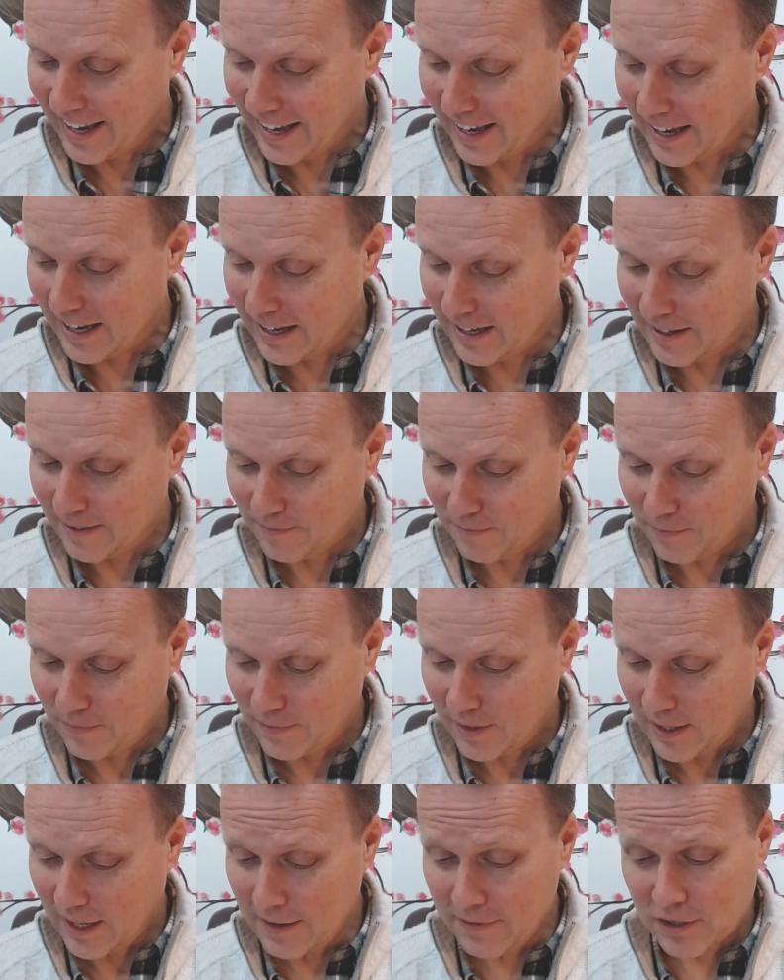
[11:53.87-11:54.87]

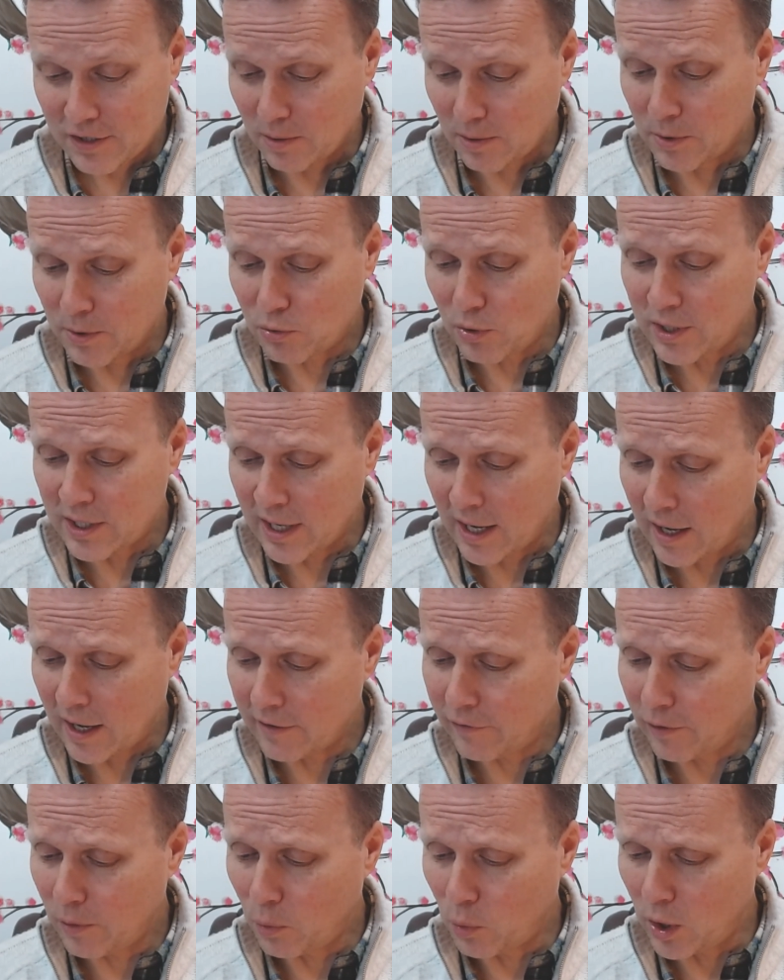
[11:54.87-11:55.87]
If someone's
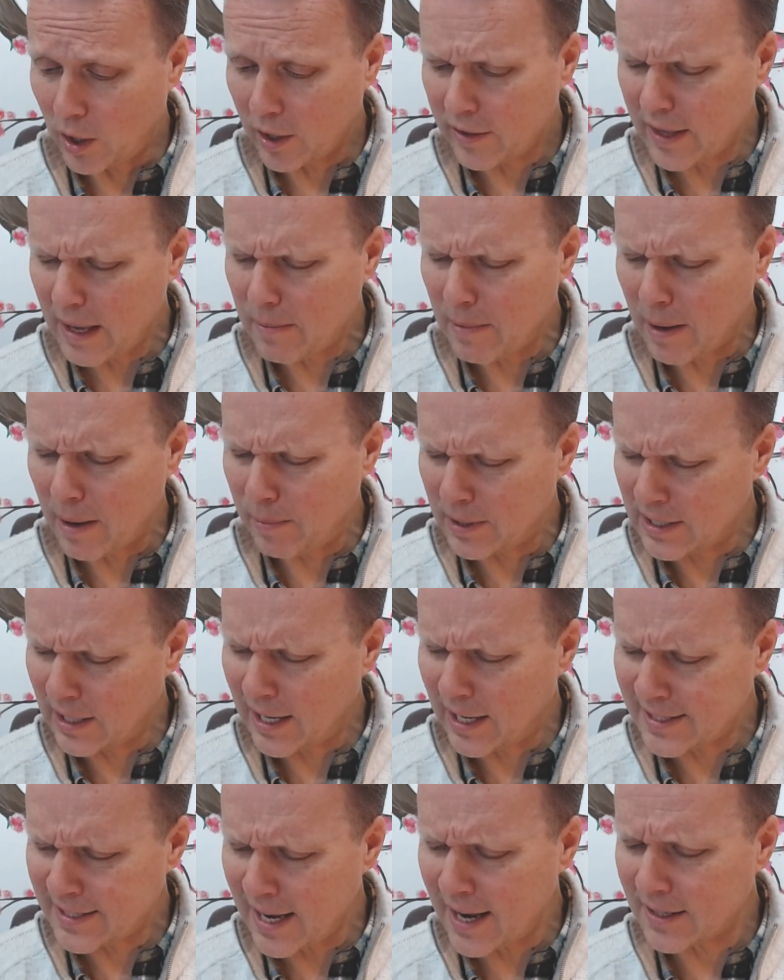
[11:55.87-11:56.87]
retired from work, they may be
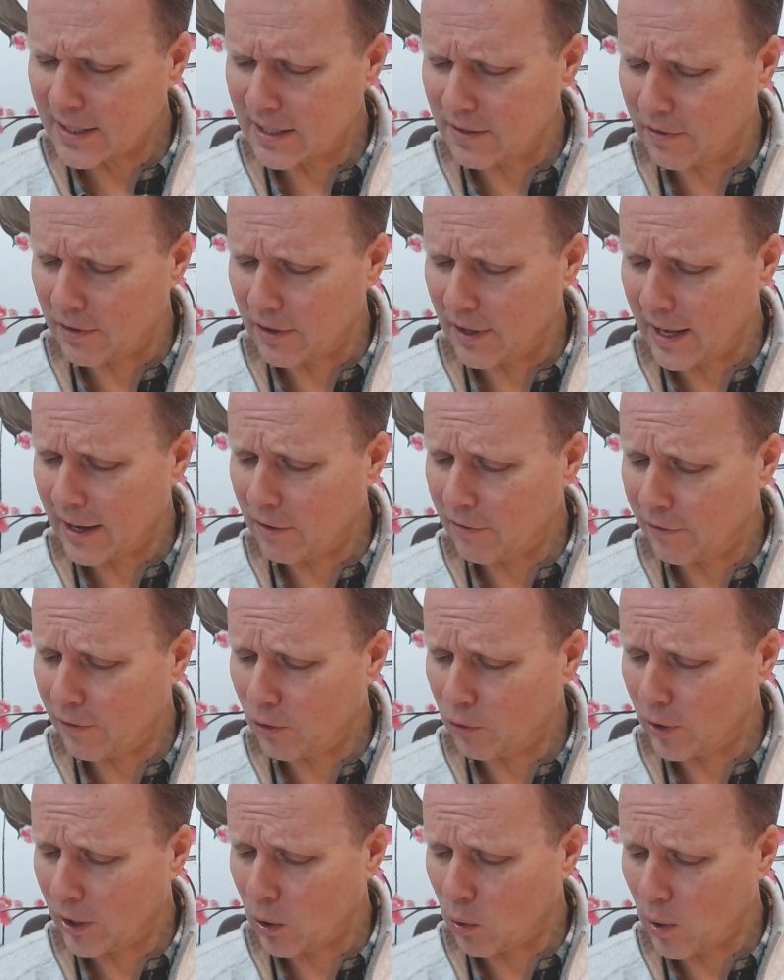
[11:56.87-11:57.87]
less active and
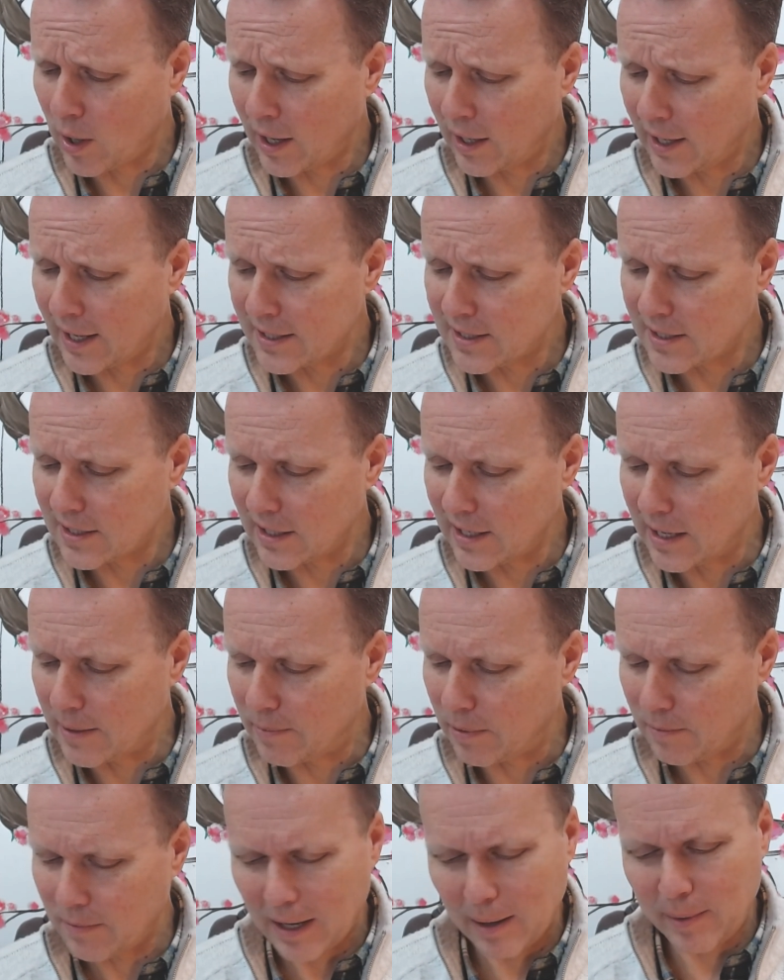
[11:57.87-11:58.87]
therefore require less
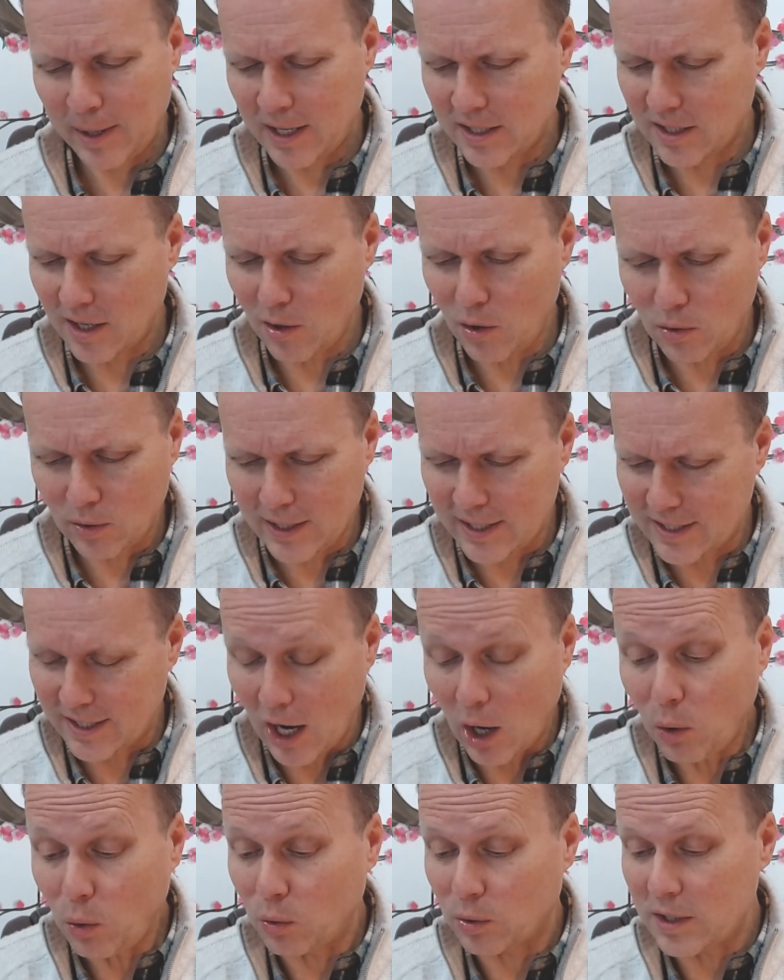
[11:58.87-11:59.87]
sleep. I mean, it's gold,